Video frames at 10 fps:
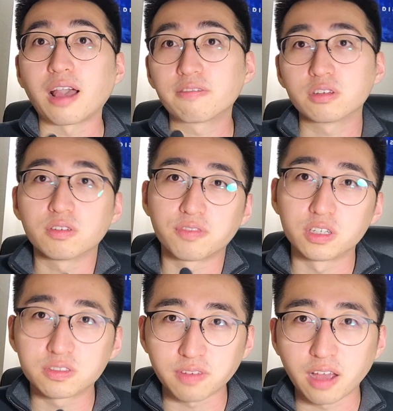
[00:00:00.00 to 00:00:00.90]
After the
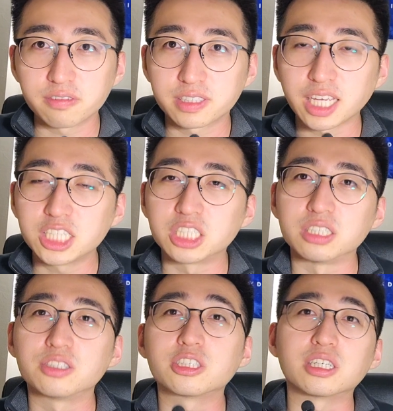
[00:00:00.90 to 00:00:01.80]
first 5
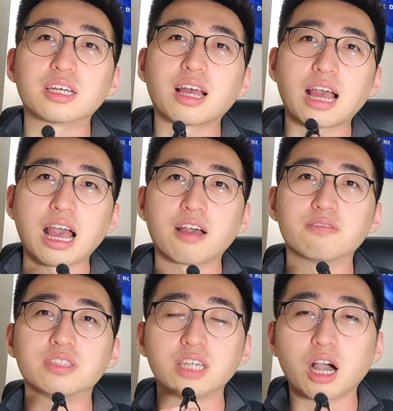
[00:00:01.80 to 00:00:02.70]
stations, you're going to
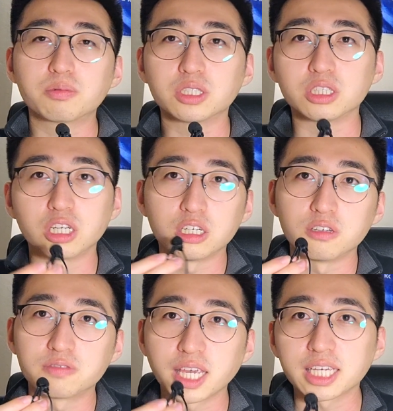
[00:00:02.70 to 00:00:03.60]
have the option
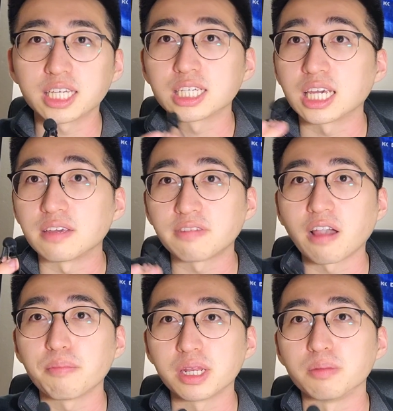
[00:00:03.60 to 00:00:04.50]
of taking a
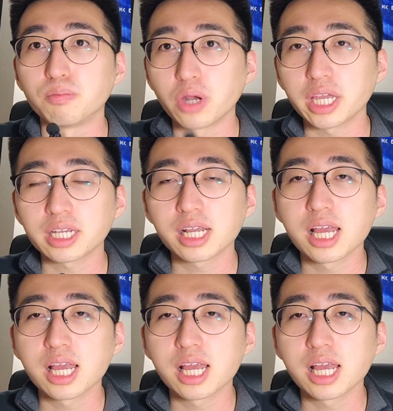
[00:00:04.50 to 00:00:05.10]
5-minute break.